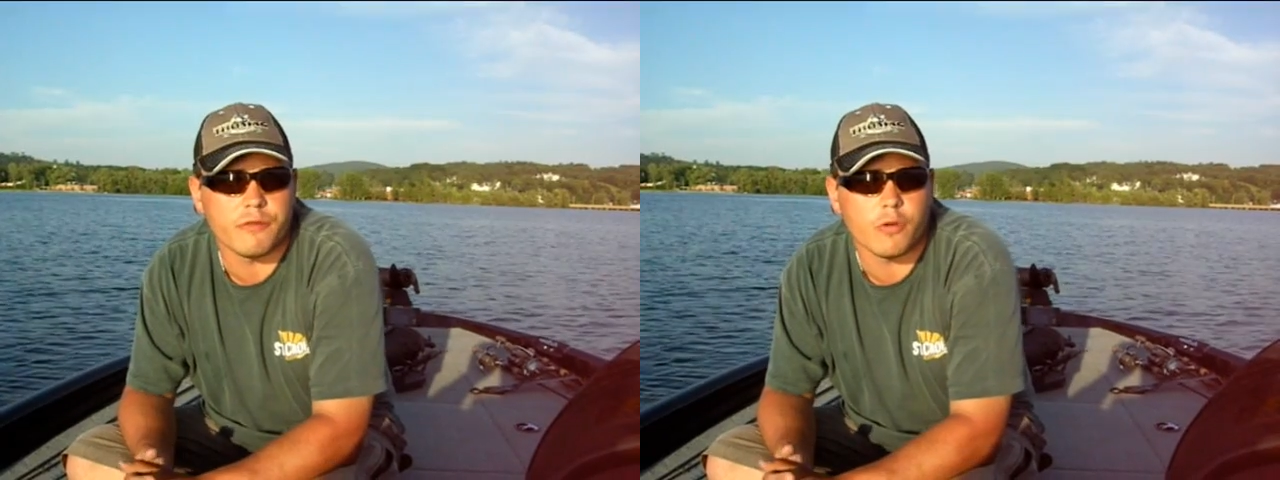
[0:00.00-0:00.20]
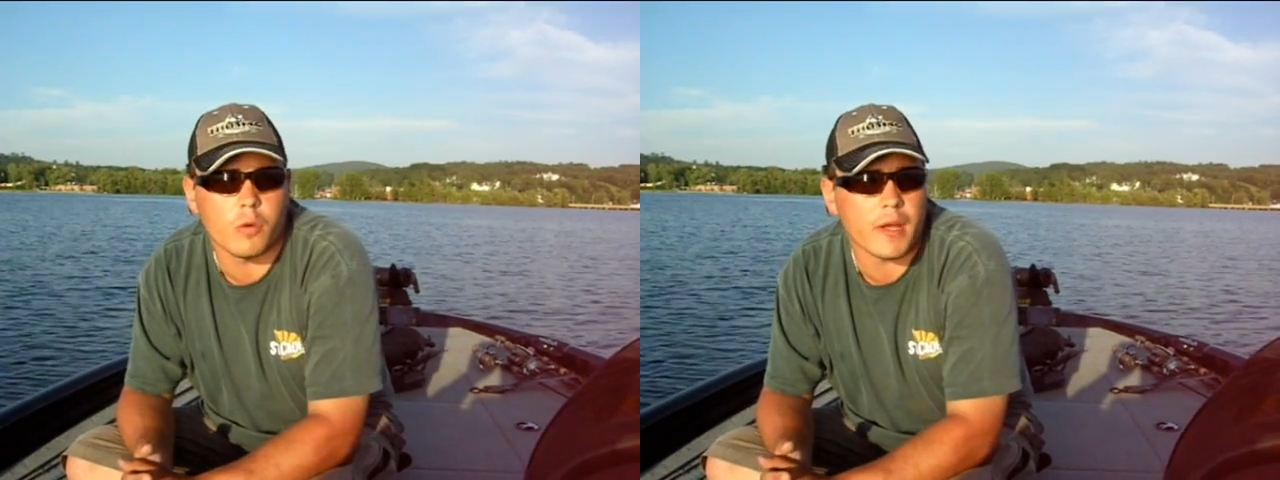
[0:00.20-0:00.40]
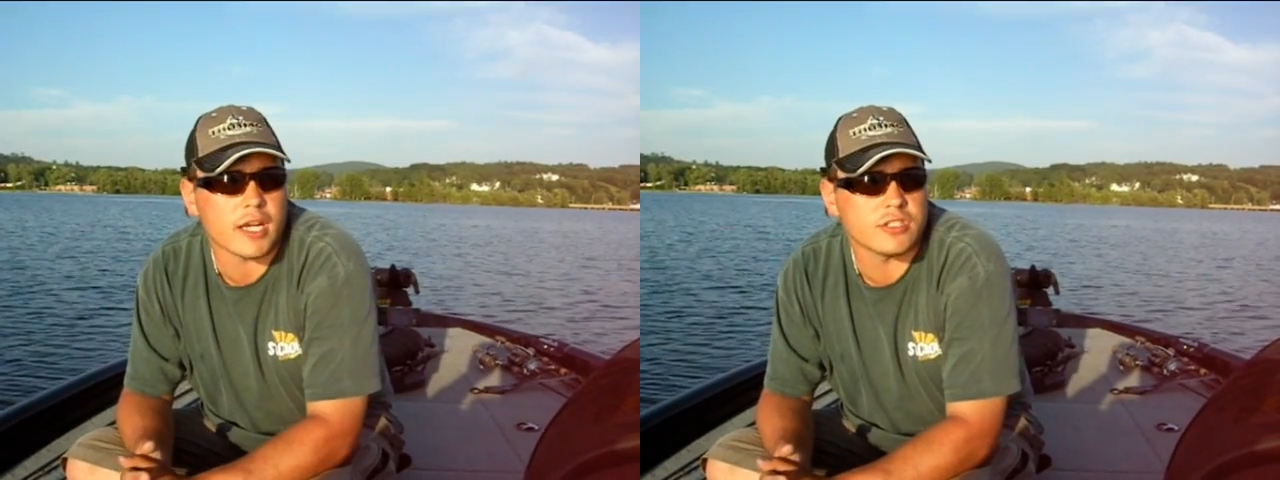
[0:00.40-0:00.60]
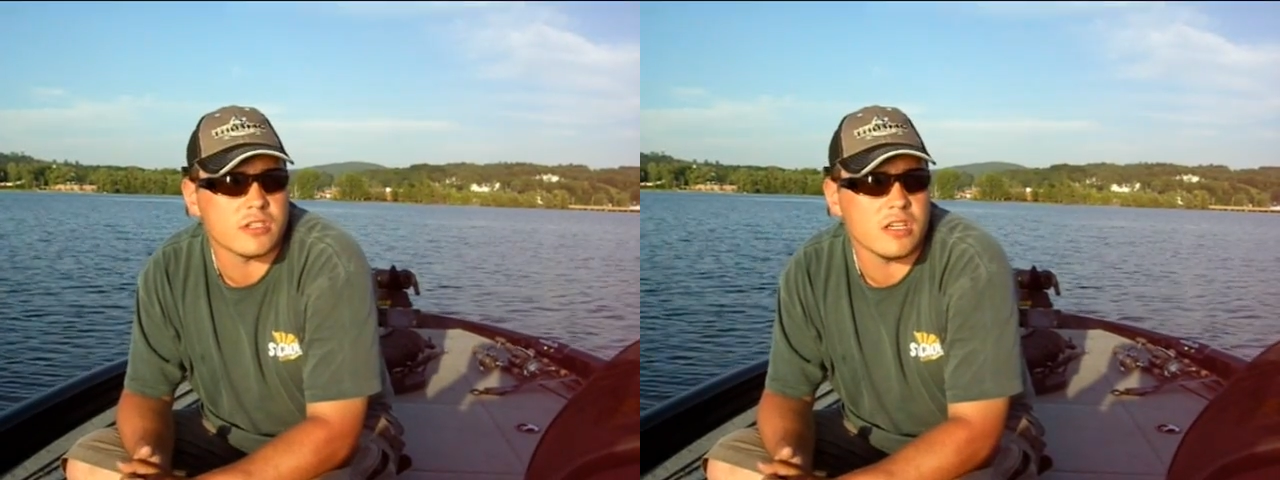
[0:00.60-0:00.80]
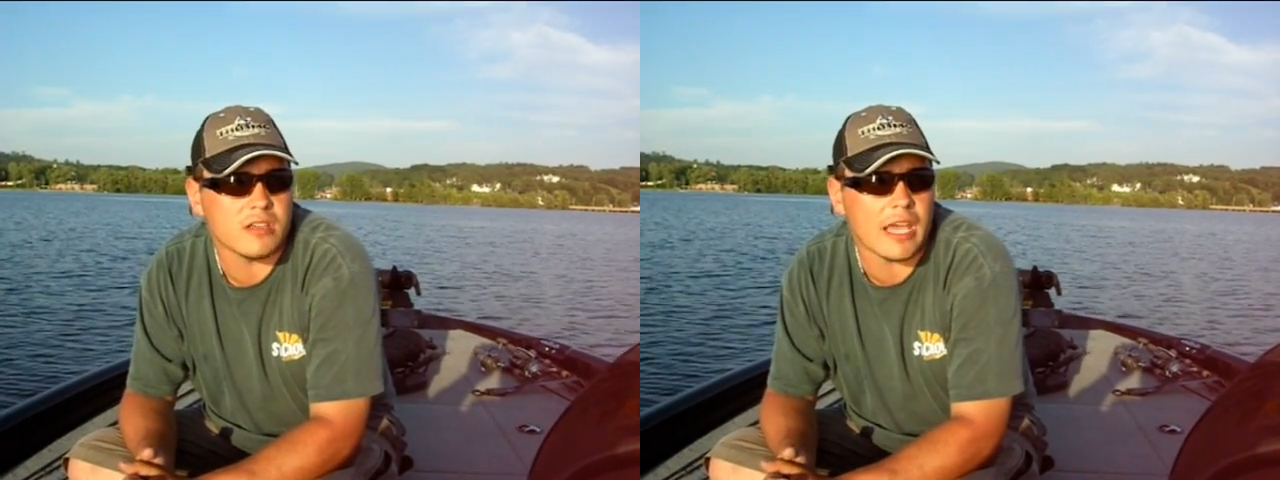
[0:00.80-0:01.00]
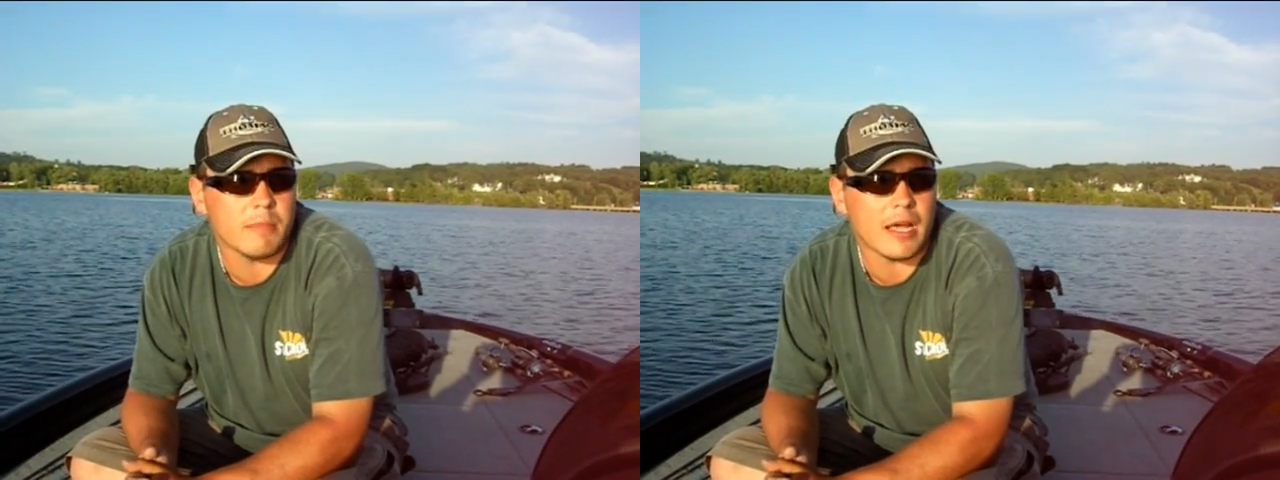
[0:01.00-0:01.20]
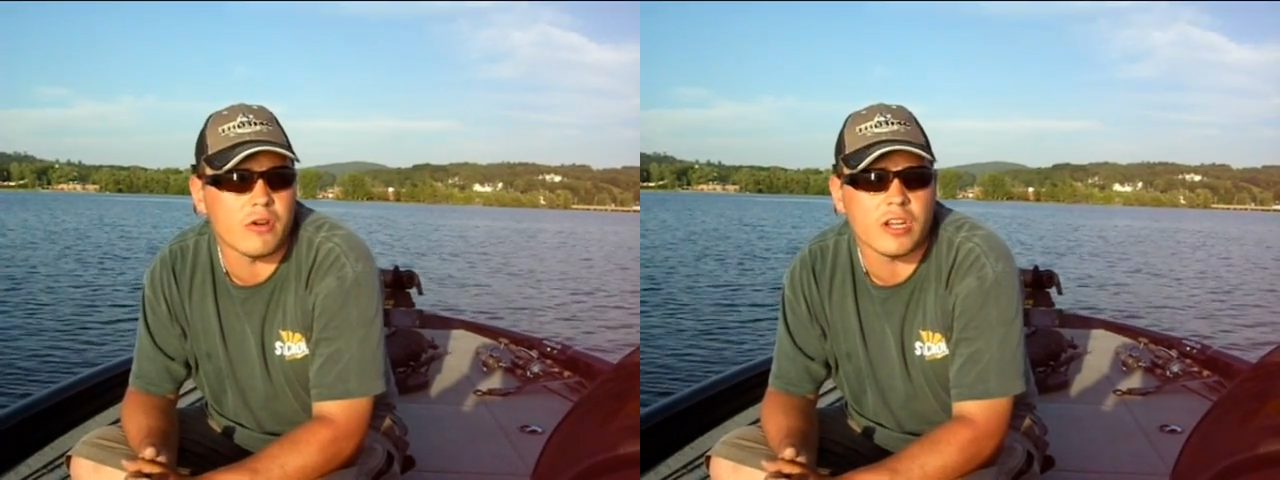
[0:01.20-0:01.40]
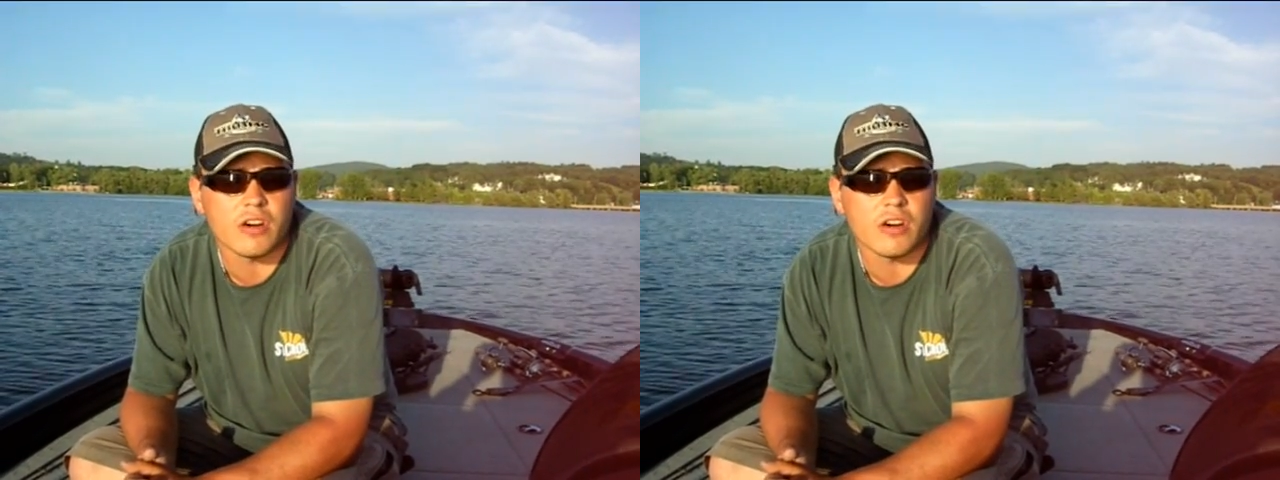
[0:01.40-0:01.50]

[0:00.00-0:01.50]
before we actually came down